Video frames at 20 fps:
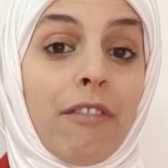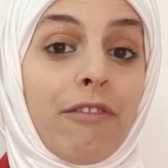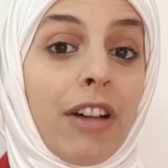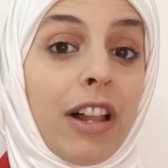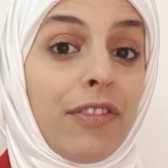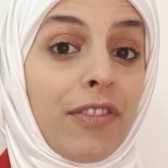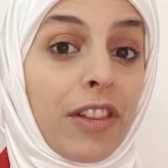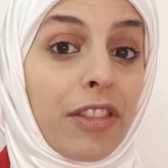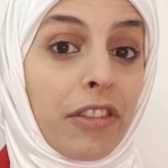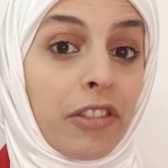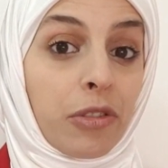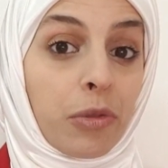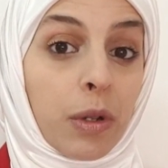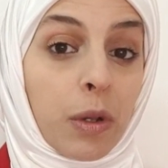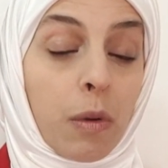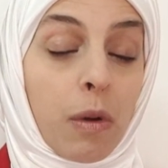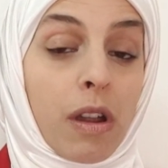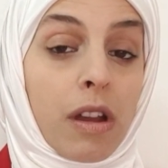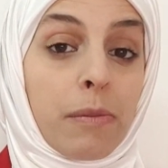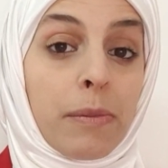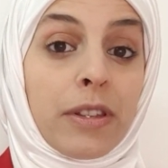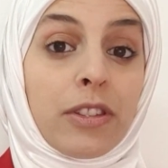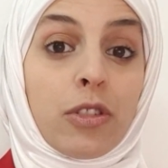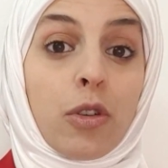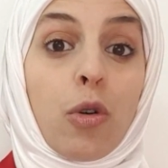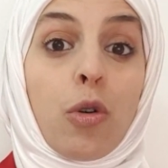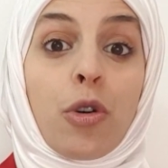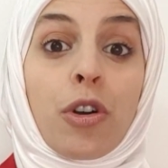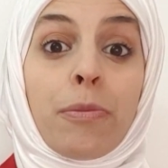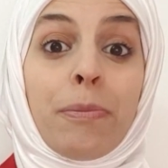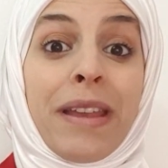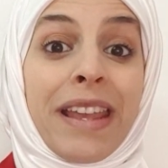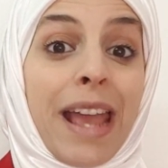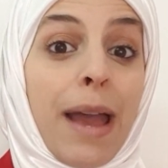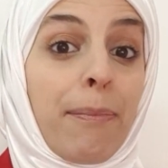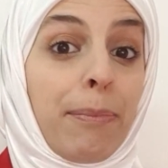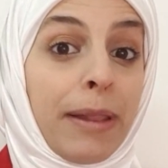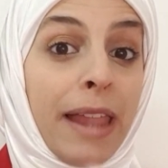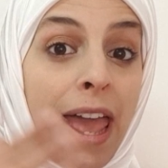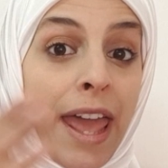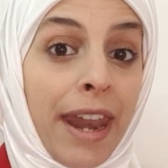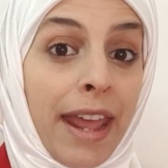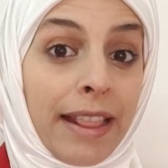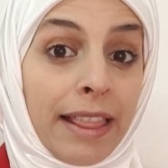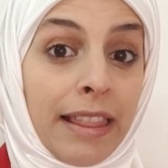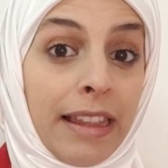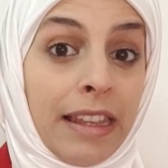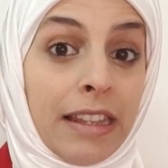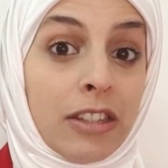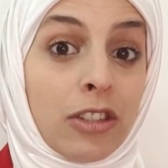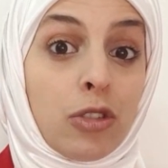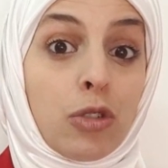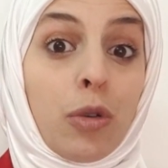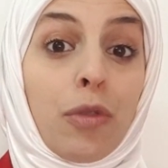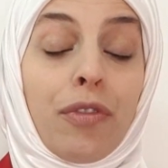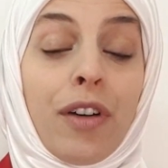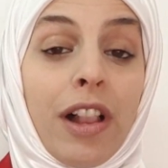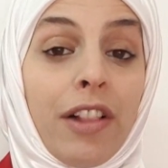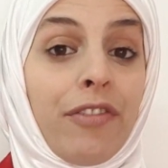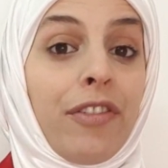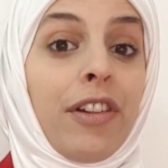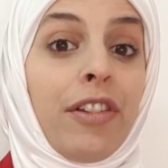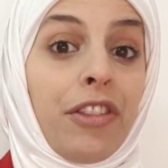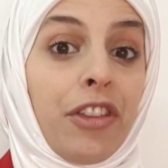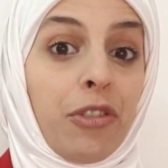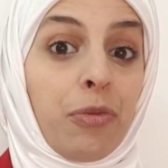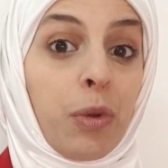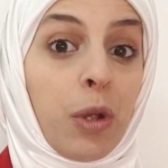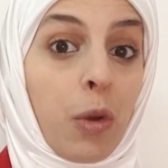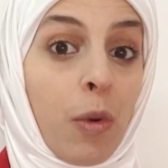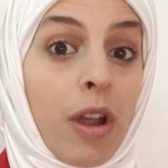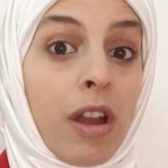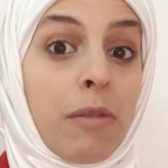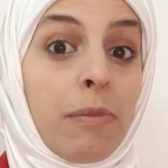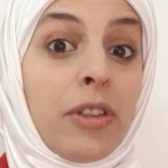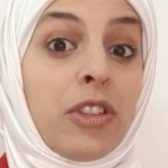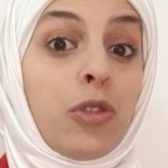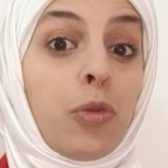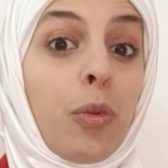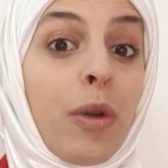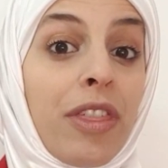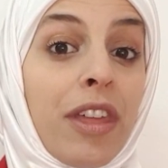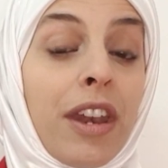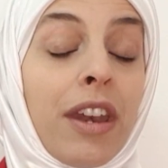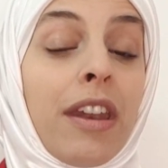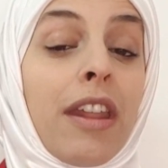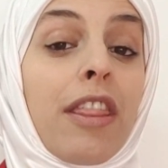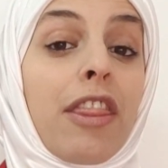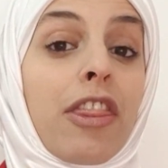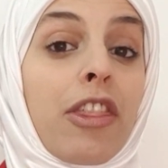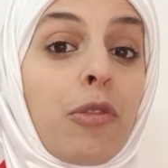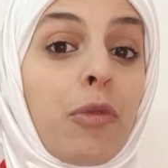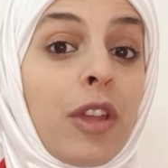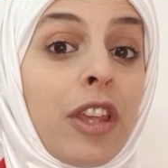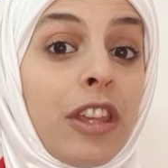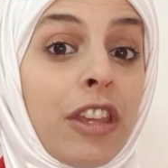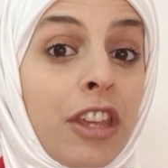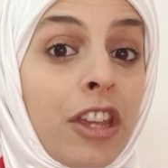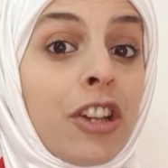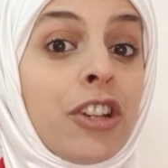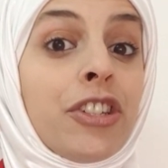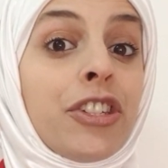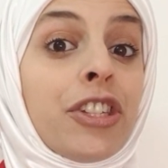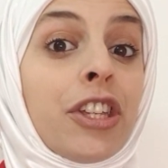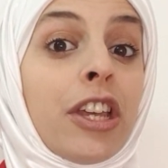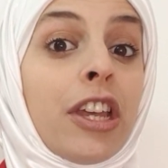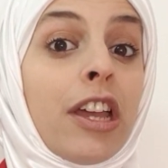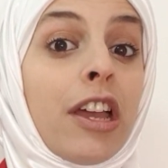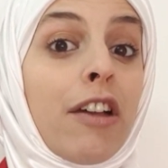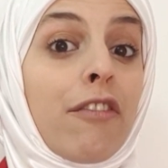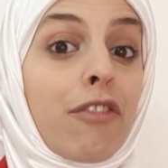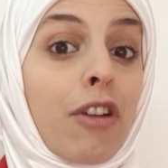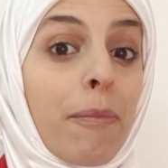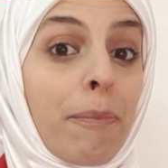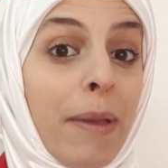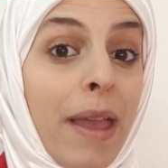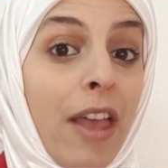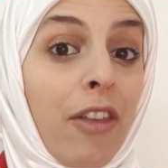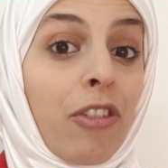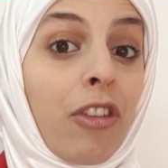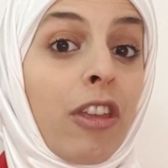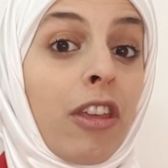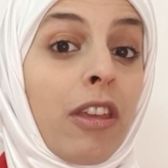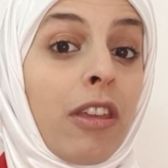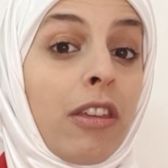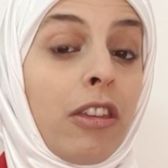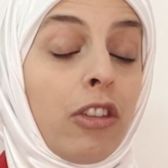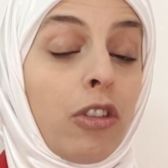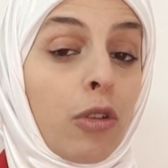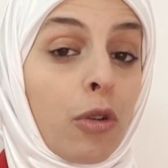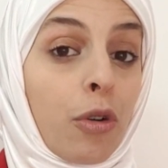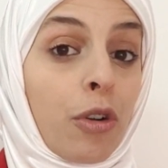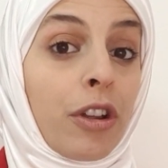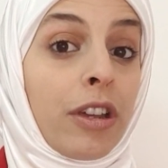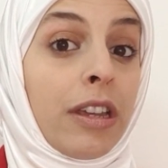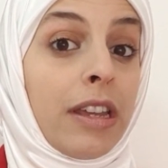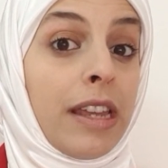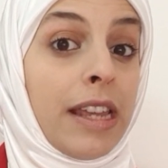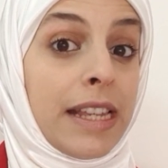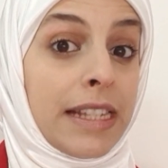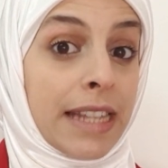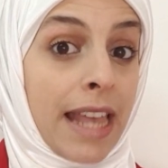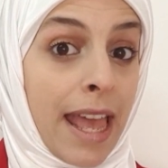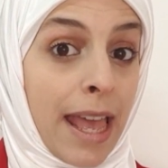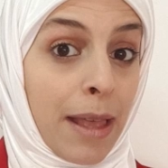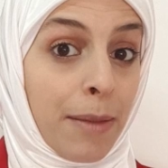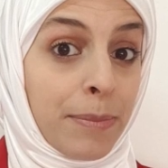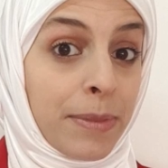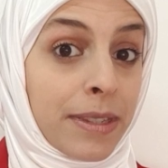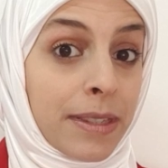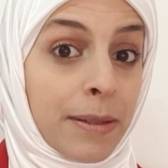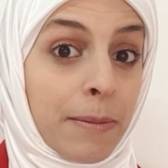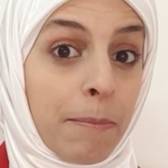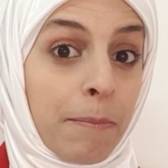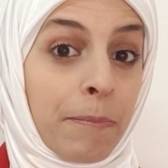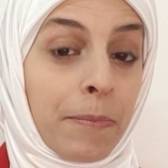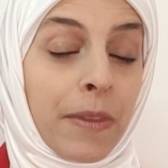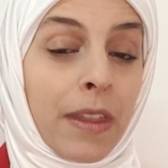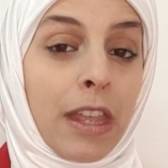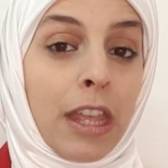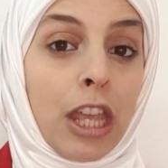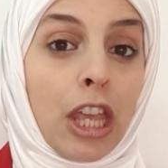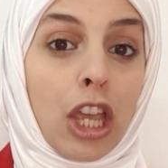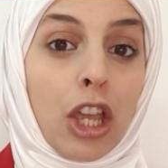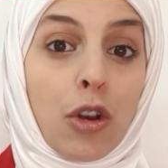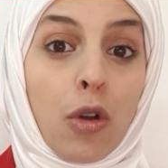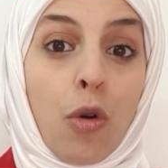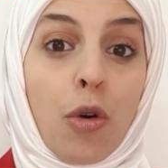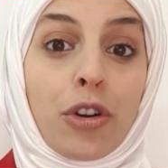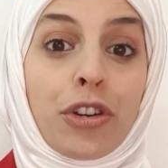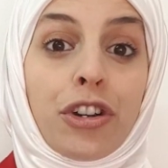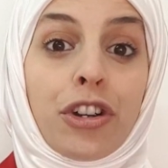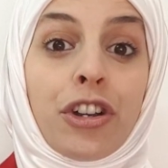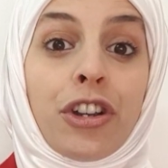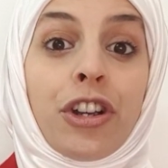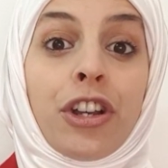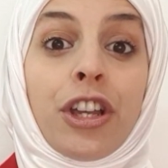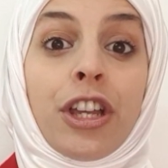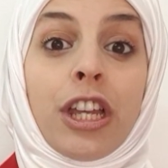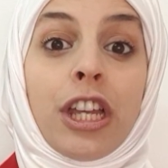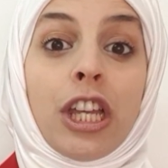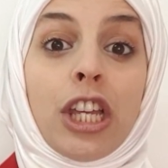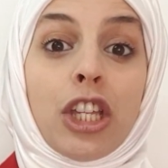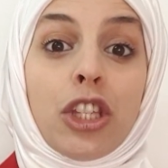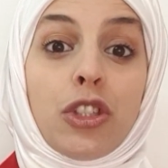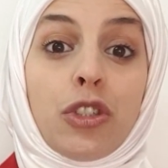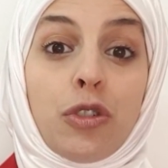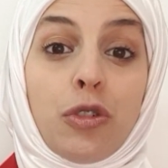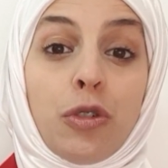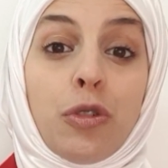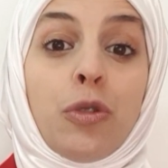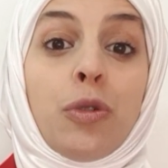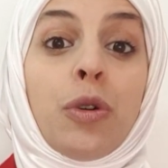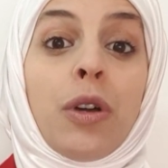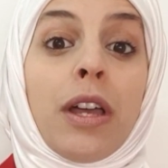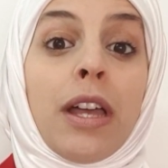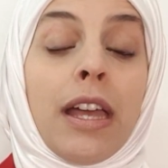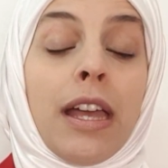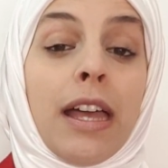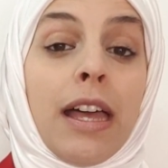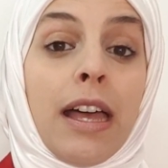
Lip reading: fulfill these requirements, or make a plan at least to fulfill these requirements within 3 years from passing your exams, in order to